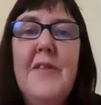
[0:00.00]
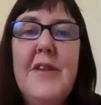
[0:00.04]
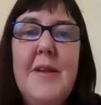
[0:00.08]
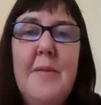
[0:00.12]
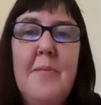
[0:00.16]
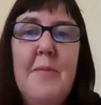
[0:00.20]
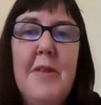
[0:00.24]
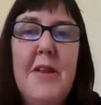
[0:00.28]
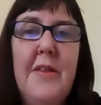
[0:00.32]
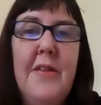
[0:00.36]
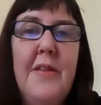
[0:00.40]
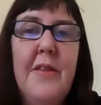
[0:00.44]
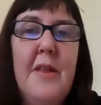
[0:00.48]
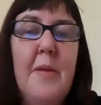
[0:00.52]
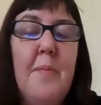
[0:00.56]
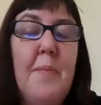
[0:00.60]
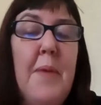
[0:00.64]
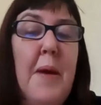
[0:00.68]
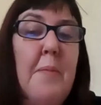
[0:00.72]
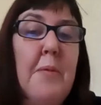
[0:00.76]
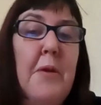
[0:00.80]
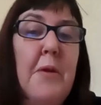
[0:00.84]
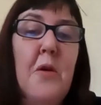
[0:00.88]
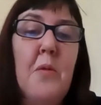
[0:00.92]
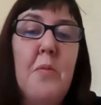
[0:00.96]
some of the
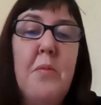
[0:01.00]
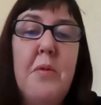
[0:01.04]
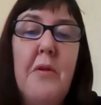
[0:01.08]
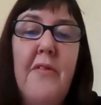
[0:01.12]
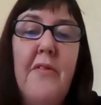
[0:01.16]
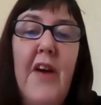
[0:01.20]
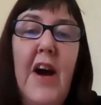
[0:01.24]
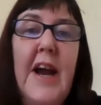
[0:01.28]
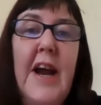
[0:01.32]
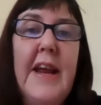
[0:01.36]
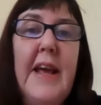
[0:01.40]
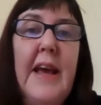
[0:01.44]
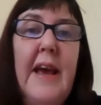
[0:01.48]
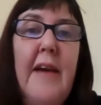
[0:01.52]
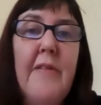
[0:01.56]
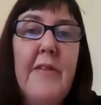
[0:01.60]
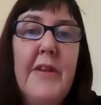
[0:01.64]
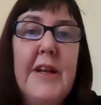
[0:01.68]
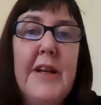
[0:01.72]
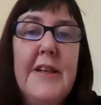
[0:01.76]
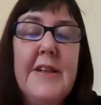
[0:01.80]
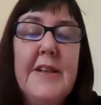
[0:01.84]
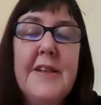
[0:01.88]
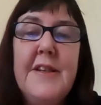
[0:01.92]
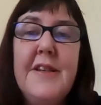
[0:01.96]
people who are providing
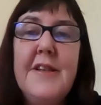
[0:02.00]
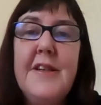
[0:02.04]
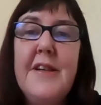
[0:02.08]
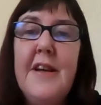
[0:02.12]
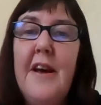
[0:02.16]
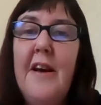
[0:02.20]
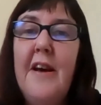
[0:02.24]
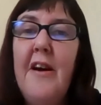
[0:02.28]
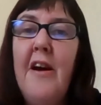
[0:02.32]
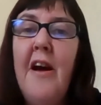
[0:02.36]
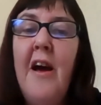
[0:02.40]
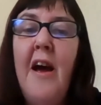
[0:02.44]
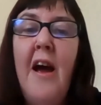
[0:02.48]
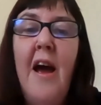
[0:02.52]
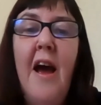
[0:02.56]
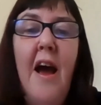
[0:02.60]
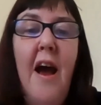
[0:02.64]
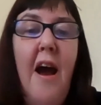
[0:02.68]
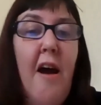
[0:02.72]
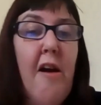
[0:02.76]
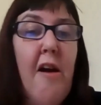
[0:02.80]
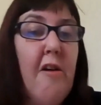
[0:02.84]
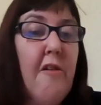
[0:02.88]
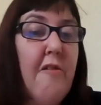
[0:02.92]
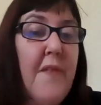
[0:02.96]
evidence are
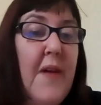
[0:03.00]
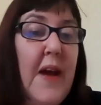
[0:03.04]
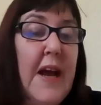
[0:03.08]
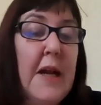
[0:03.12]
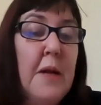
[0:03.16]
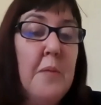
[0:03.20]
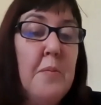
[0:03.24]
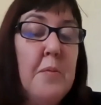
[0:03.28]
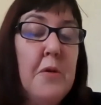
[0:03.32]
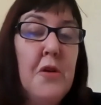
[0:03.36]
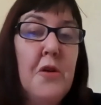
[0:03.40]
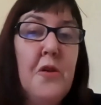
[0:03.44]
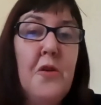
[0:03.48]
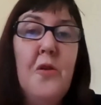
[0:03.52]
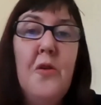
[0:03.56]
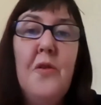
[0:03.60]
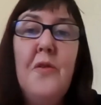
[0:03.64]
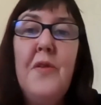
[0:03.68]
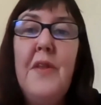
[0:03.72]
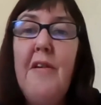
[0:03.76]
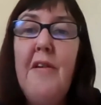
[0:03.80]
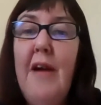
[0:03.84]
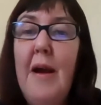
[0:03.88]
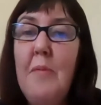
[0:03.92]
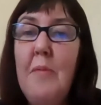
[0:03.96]

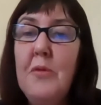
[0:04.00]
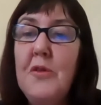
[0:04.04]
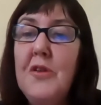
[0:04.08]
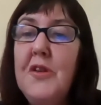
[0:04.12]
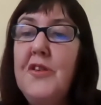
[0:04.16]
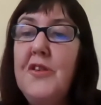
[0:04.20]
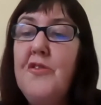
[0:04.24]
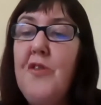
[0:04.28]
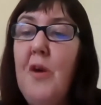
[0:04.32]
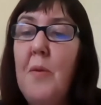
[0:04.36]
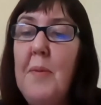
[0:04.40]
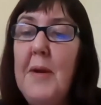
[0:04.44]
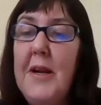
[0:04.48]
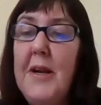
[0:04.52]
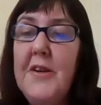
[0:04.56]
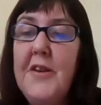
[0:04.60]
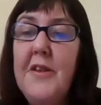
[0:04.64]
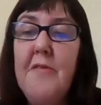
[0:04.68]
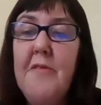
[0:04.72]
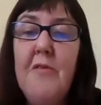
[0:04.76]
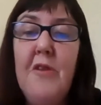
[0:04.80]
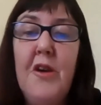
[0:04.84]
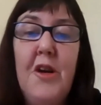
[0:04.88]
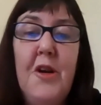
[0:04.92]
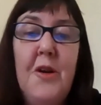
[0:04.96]
available. They're able to drop into
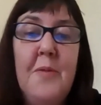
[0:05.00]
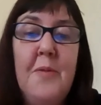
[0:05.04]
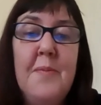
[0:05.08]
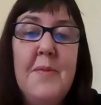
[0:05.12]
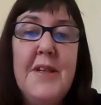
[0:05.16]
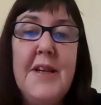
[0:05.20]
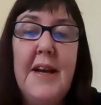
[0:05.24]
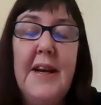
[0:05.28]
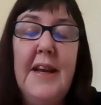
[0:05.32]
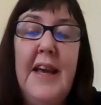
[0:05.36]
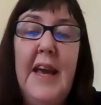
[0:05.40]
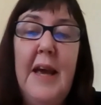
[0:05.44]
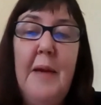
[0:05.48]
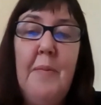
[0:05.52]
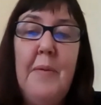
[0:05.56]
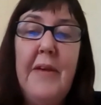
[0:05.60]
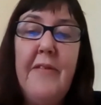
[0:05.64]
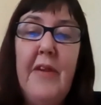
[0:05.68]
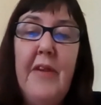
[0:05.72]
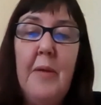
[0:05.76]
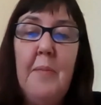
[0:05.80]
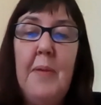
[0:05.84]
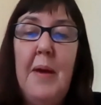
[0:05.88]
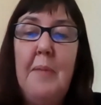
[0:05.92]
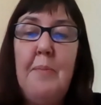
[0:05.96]
the rooms and keep giving
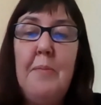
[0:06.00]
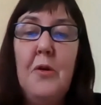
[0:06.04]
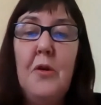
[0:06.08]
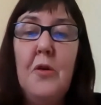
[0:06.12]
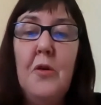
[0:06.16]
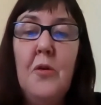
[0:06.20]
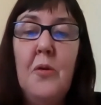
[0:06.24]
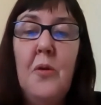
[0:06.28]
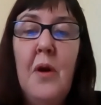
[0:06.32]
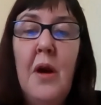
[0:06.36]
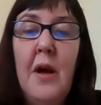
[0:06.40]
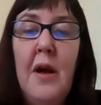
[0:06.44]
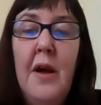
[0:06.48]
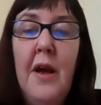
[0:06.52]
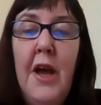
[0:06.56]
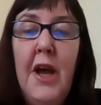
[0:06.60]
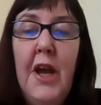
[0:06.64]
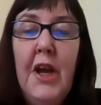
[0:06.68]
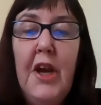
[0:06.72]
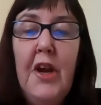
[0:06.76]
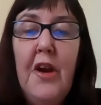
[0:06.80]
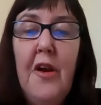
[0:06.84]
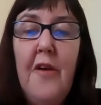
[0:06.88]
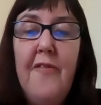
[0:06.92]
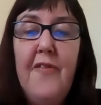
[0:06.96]
people,
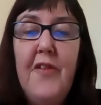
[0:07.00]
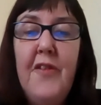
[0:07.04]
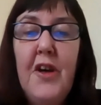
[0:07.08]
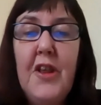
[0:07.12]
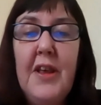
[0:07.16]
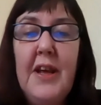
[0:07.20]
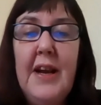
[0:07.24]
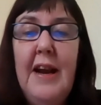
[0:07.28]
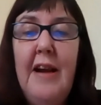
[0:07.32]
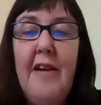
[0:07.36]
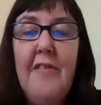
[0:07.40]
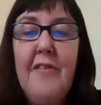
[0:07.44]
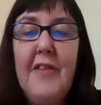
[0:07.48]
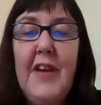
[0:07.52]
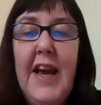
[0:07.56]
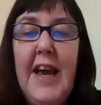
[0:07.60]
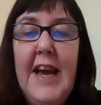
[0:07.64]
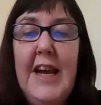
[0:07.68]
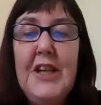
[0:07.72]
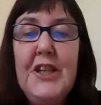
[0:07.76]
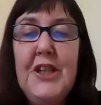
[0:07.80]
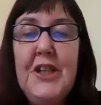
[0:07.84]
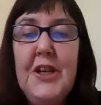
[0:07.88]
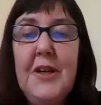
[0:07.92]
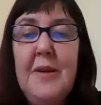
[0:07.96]
further
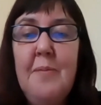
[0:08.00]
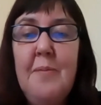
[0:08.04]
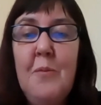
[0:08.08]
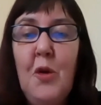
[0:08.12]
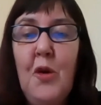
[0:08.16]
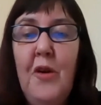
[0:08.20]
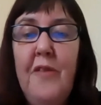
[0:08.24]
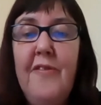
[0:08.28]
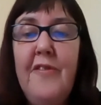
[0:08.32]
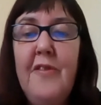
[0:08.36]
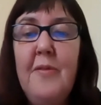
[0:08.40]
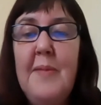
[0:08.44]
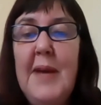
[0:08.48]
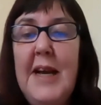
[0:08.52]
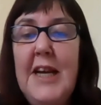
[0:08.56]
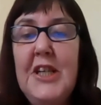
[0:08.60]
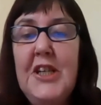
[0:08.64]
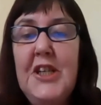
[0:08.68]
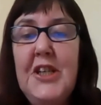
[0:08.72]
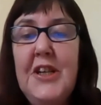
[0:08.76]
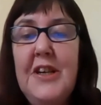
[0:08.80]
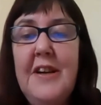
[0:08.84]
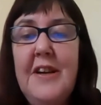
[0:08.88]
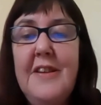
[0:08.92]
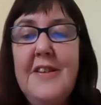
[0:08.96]
clarification, more
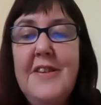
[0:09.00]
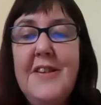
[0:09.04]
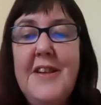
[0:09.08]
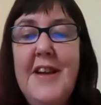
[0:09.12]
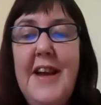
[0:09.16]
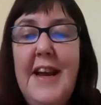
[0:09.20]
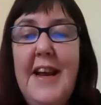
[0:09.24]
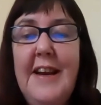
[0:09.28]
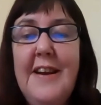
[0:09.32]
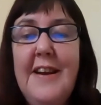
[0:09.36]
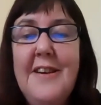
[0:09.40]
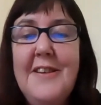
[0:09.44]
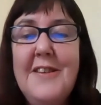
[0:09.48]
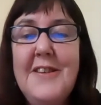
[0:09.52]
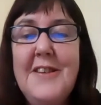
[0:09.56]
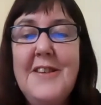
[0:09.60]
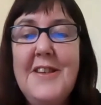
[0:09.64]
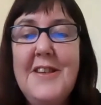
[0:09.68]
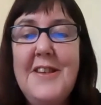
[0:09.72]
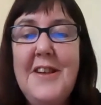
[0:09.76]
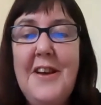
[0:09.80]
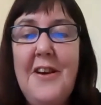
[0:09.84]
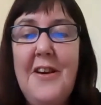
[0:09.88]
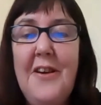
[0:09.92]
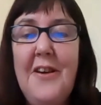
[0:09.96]
information is needed.
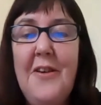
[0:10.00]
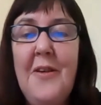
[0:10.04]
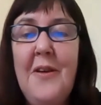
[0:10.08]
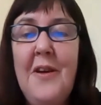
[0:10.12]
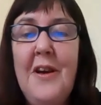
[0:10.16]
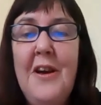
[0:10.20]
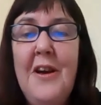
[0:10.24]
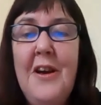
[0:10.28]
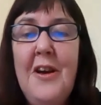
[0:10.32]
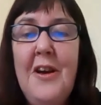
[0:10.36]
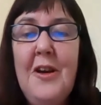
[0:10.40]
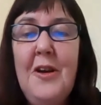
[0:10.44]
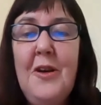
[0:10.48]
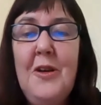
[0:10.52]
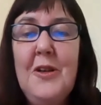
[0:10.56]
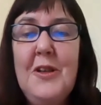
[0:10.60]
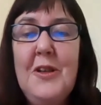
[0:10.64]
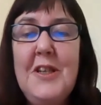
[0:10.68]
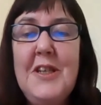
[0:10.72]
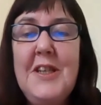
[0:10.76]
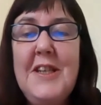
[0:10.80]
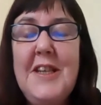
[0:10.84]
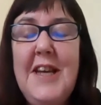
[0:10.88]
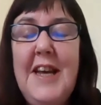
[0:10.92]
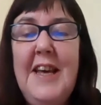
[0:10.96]
So good
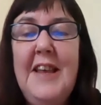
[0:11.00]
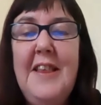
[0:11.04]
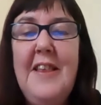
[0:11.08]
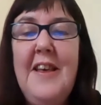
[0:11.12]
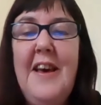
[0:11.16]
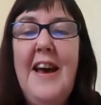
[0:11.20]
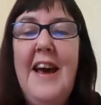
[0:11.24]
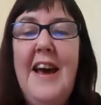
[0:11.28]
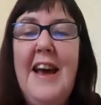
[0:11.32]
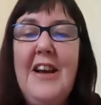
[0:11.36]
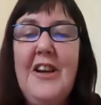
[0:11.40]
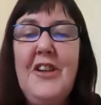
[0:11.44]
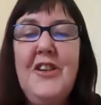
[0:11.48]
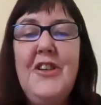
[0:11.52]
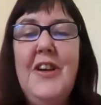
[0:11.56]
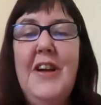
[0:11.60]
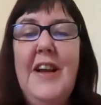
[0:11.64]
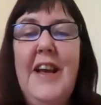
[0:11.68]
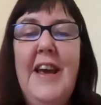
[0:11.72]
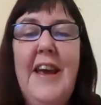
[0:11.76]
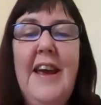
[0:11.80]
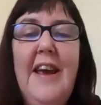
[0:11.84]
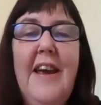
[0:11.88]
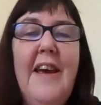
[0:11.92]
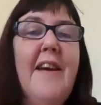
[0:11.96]
to see that
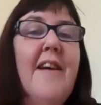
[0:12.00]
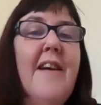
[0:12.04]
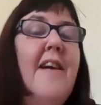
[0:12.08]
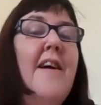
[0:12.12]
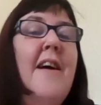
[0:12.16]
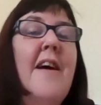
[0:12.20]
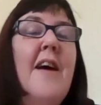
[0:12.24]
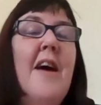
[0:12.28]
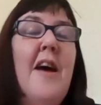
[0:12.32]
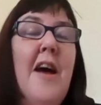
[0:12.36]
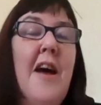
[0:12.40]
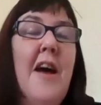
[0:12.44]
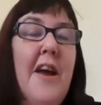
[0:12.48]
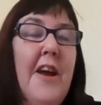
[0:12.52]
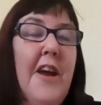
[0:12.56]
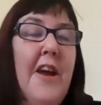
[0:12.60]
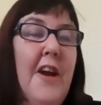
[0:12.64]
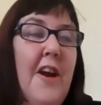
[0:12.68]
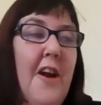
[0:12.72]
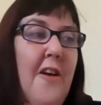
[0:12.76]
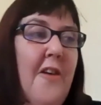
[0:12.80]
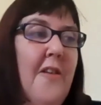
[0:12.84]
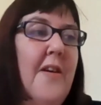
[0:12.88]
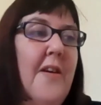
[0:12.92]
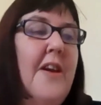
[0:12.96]
actually,
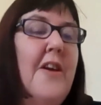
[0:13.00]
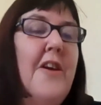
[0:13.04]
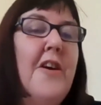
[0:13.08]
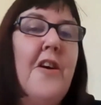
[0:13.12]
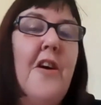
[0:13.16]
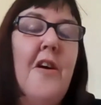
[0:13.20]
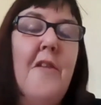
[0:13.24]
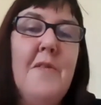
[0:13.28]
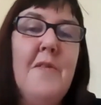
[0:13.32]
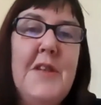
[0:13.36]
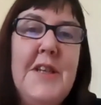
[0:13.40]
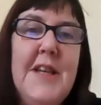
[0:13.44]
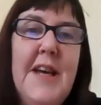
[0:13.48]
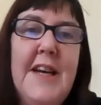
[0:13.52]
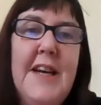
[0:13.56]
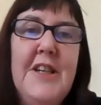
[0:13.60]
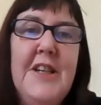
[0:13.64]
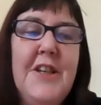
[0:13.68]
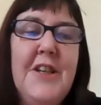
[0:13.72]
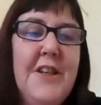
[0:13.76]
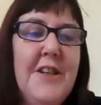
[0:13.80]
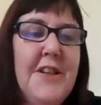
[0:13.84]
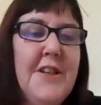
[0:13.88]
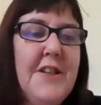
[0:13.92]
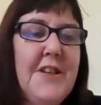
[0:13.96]
your
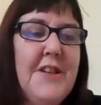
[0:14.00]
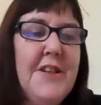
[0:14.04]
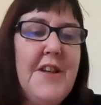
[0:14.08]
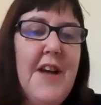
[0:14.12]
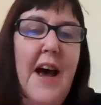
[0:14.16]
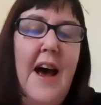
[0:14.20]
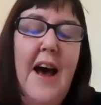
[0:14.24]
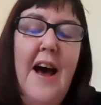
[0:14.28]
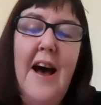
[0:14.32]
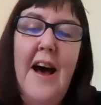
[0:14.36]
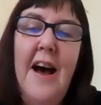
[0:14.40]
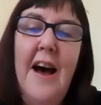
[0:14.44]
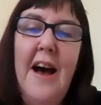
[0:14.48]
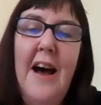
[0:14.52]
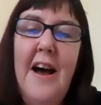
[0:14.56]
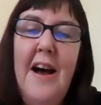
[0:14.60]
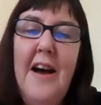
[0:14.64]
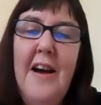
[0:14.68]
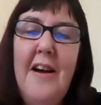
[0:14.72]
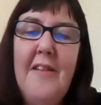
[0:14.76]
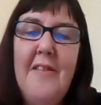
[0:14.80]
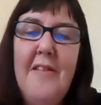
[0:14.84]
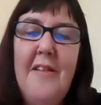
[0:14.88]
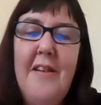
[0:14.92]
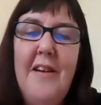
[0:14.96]
conversations
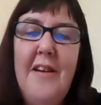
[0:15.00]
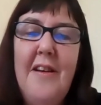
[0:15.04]
are